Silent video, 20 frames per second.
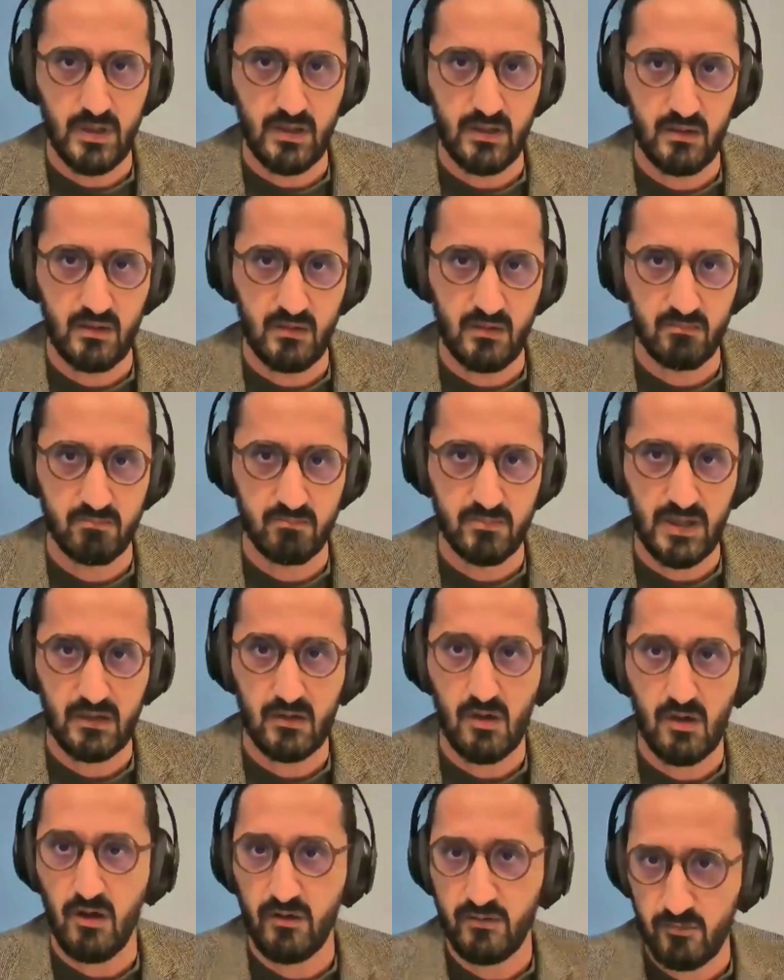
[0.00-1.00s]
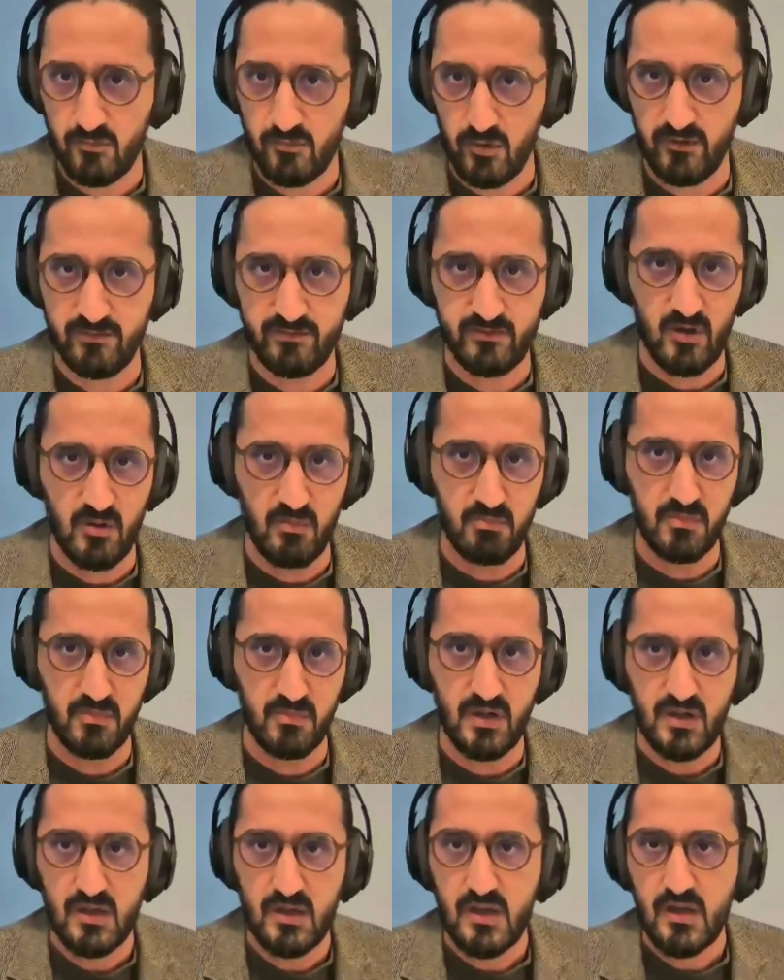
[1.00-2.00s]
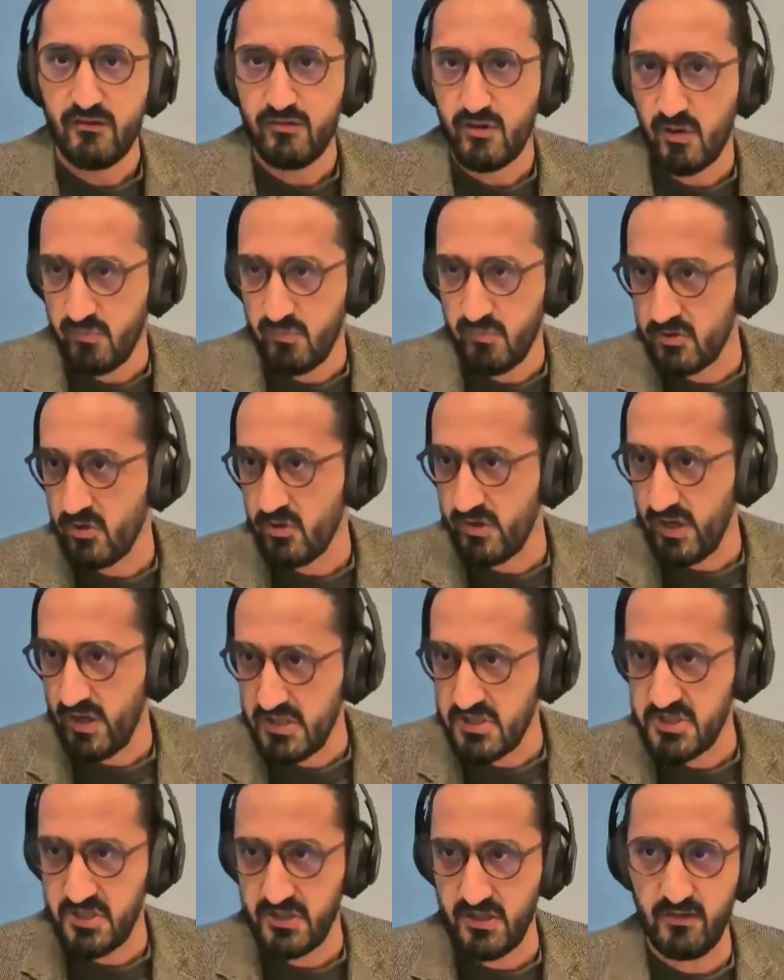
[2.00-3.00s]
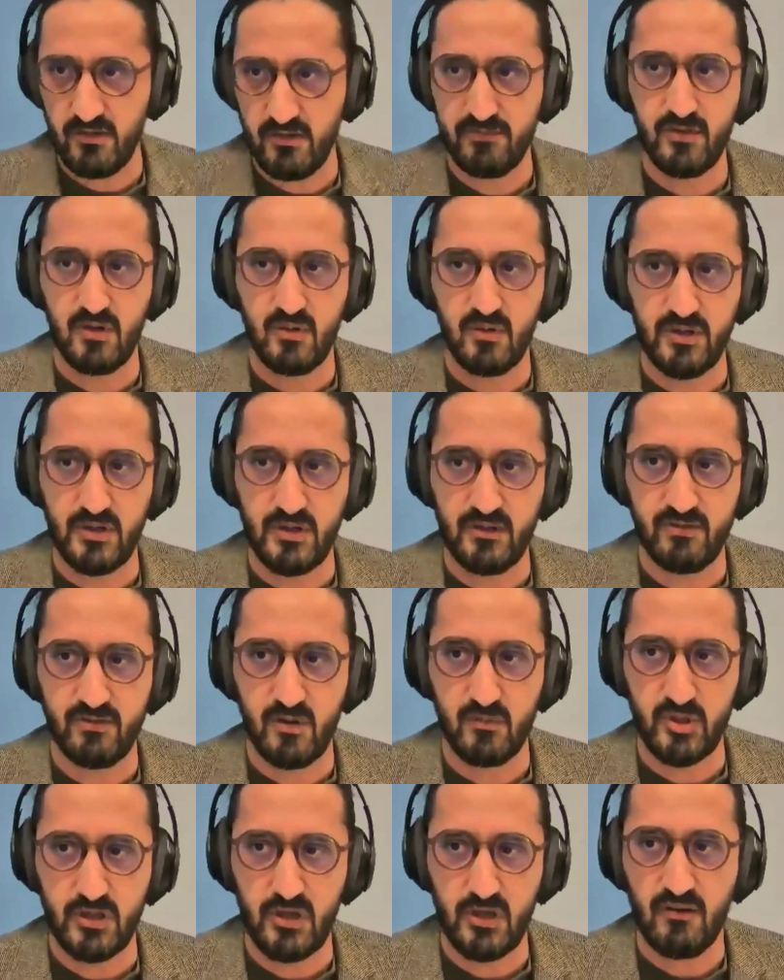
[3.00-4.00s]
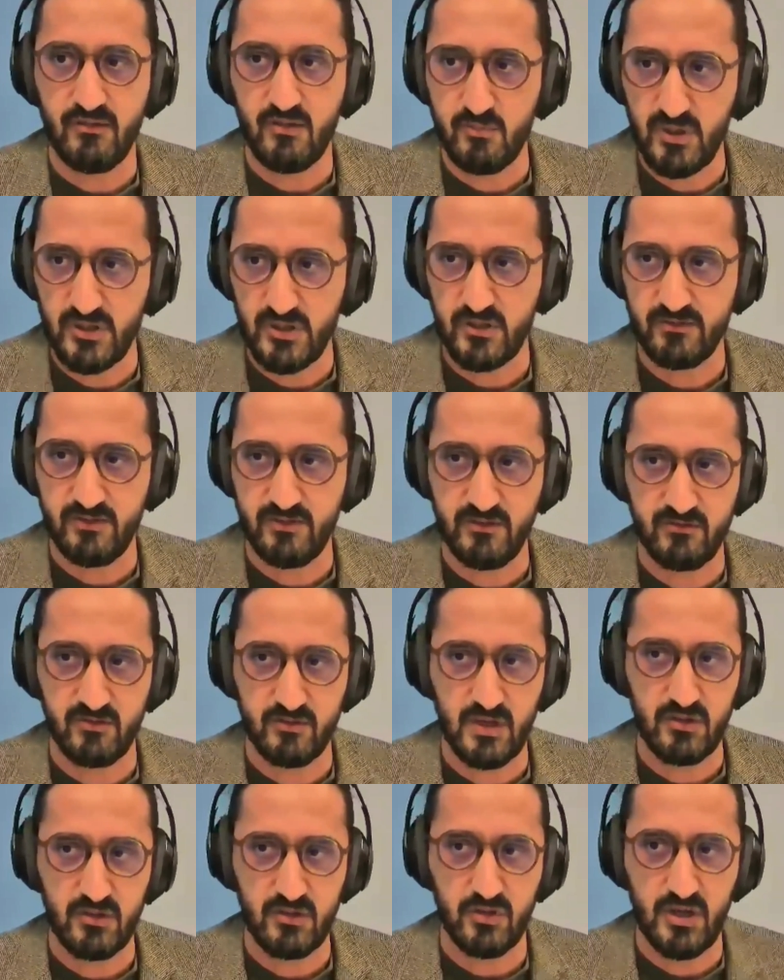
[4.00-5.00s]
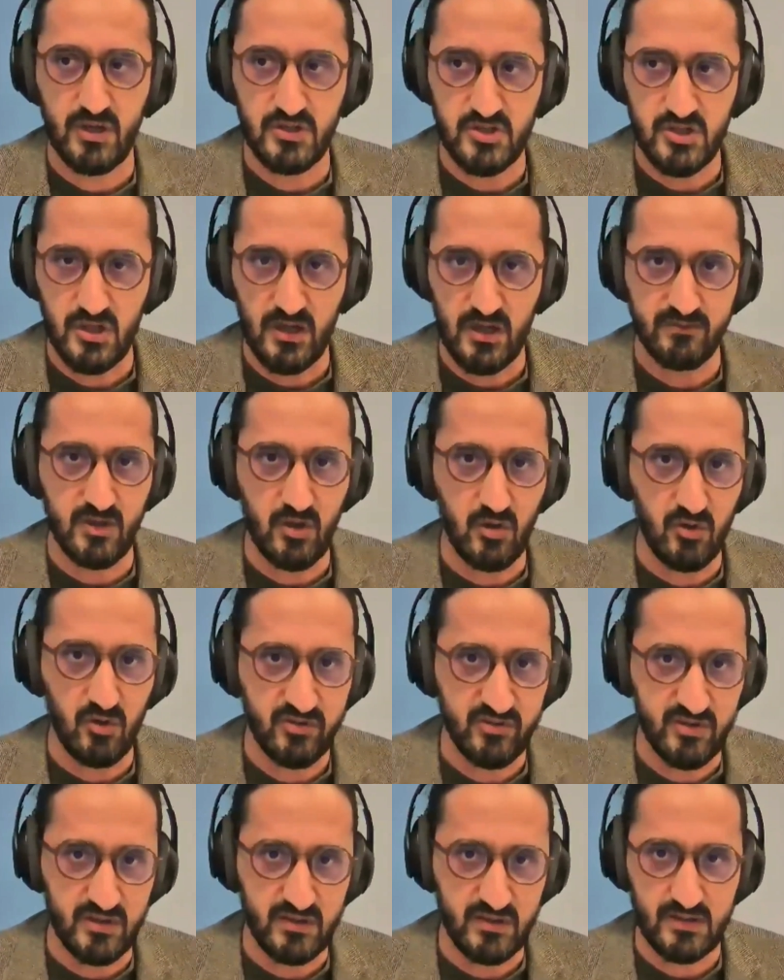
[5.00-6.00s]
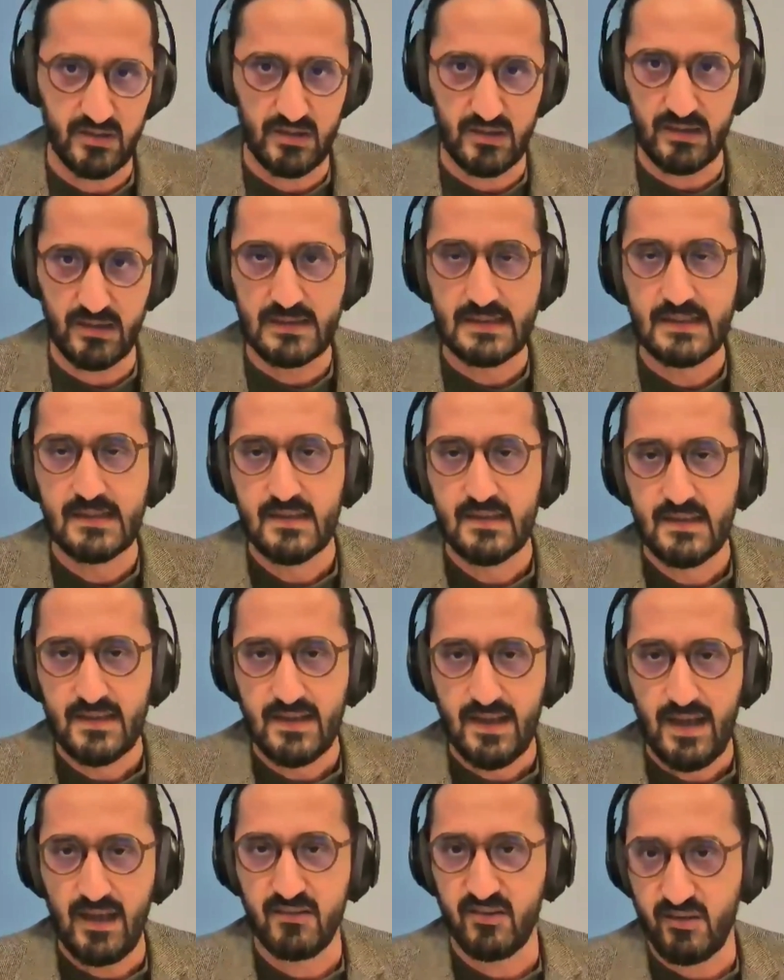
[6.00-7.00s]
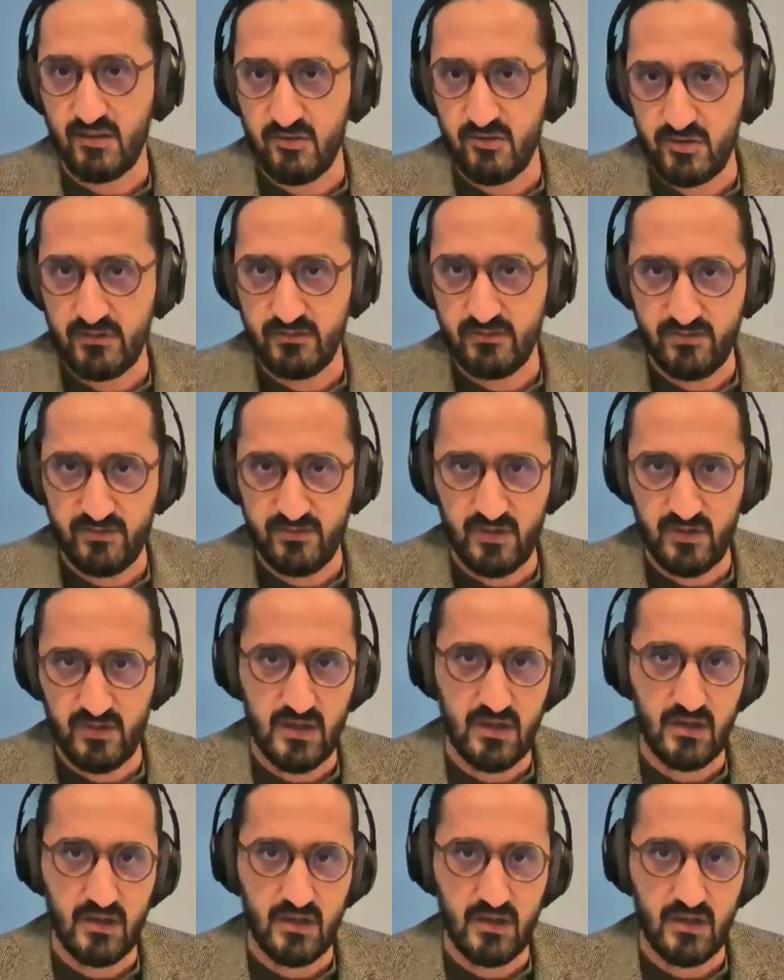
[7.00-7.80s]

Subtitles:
a convoy from Indonesia, from the government of Indonesia, and we hosted executive